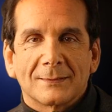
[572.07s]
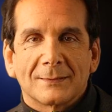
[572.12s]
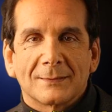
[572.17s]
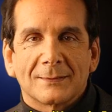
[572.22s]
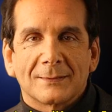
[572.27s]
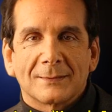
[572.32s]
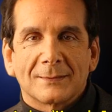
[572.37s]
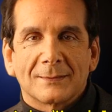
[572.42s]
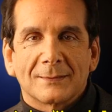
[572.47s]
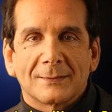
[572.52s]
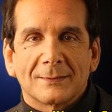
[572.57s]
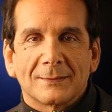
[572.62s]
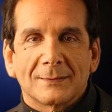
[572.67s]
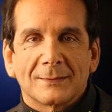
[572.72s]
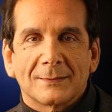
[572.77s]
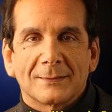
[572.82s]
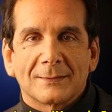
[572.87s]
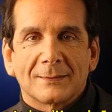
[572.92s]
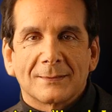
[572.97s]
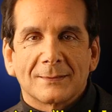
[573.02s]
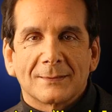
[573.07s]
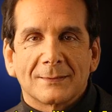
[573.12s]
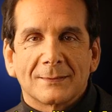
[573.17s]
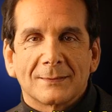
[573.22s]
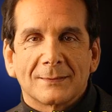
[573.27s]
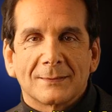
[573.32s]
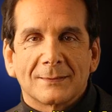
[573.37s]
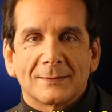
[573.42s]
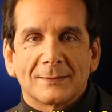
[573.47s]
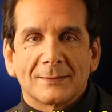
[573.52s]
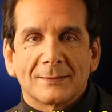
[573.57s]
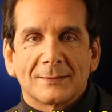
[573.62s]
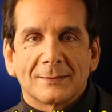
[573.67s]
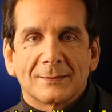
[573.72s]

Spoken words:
Nothing is said.